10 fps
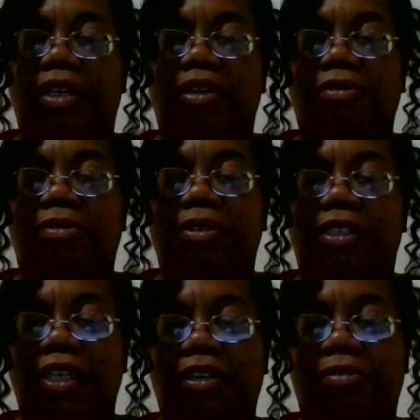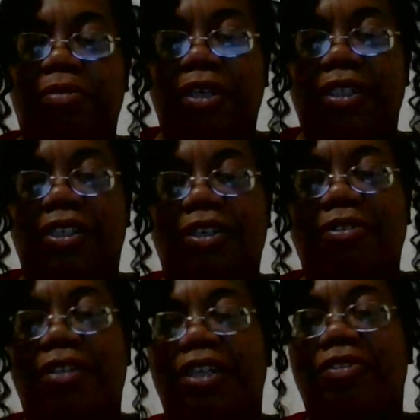Hello, Christina
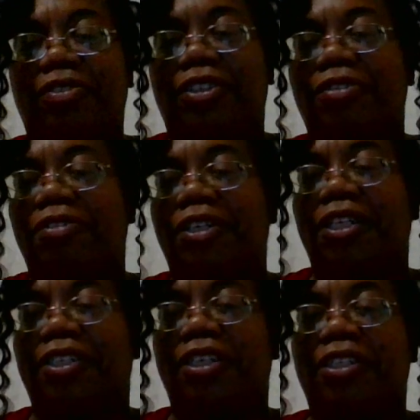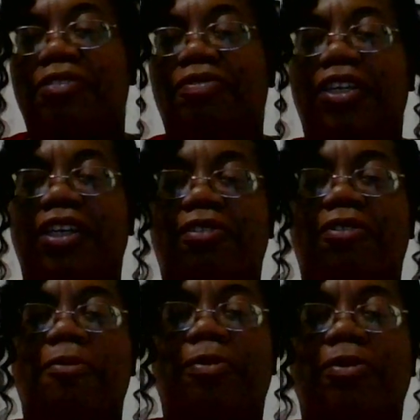Rizzo. Thanks for tuning into this
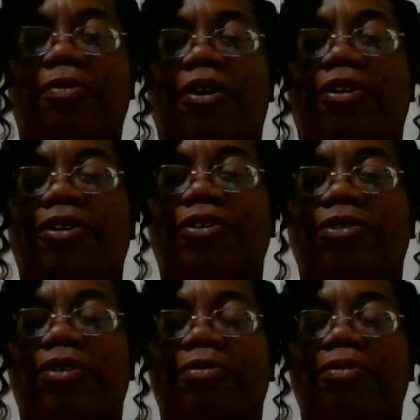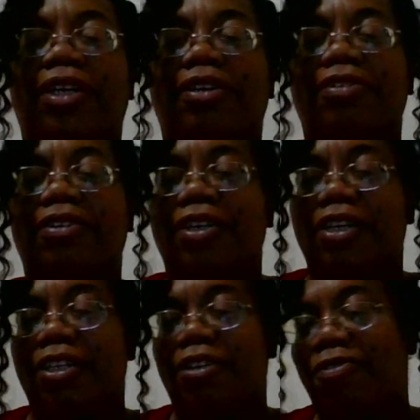video. Hope you all are doing well.
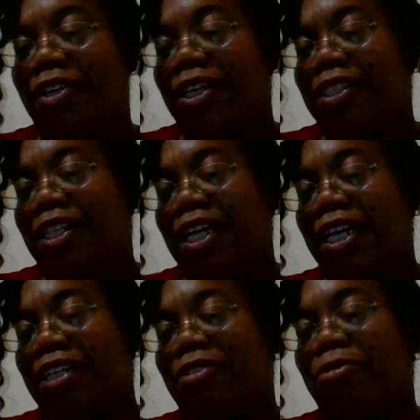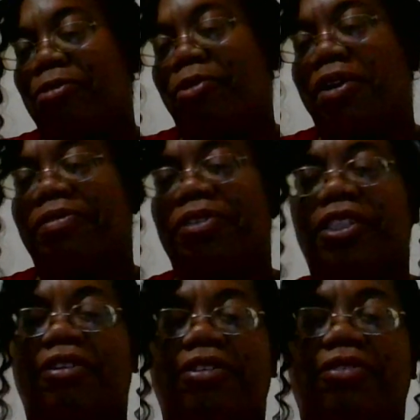Don't forget to like and subscribe and
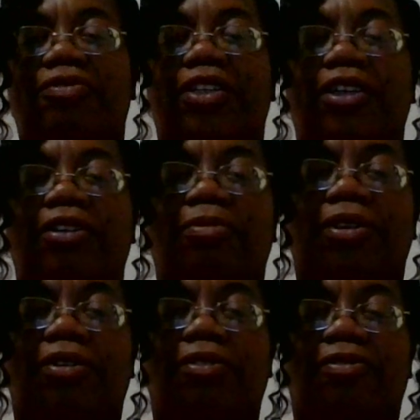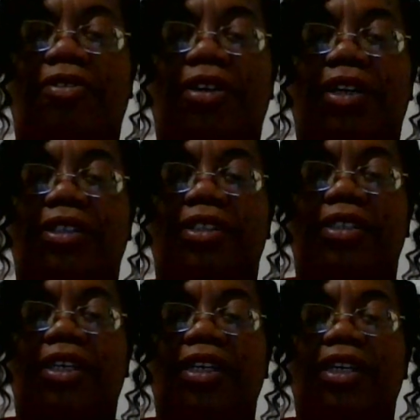share this video with your
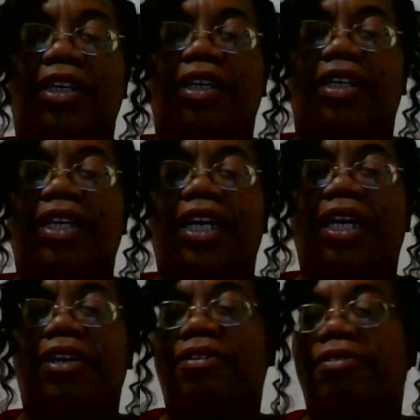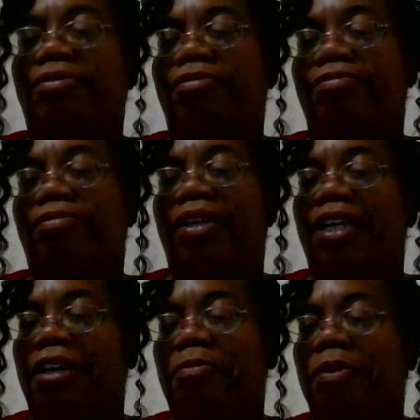friends. Now, a
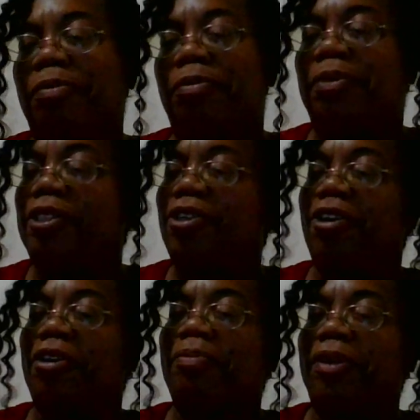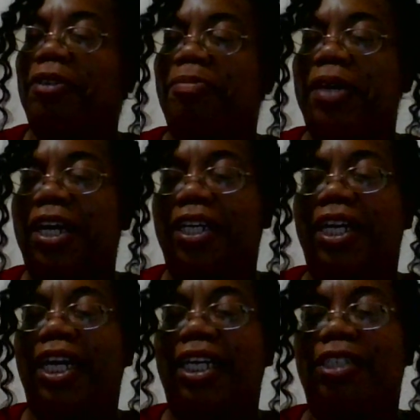lot of people have been talking about the
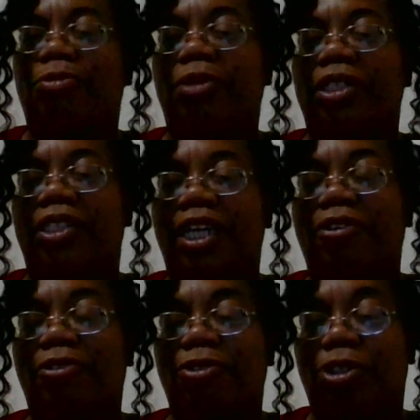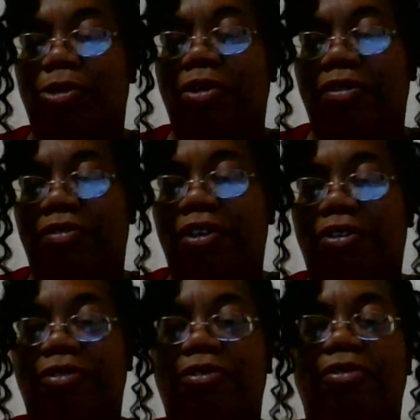backlash with Taylor Swift
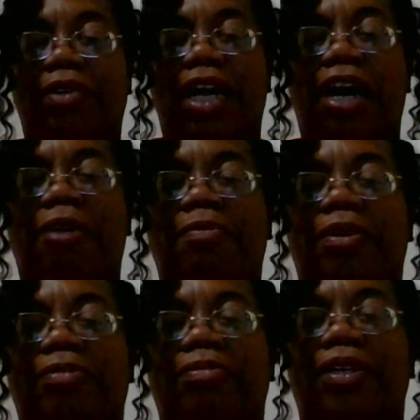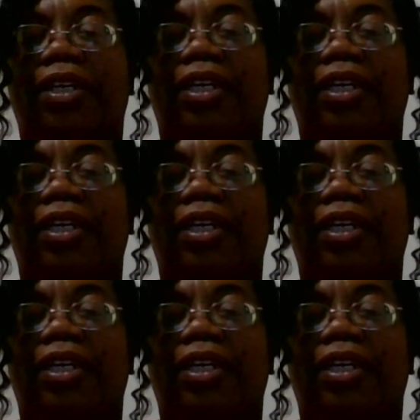and her new album.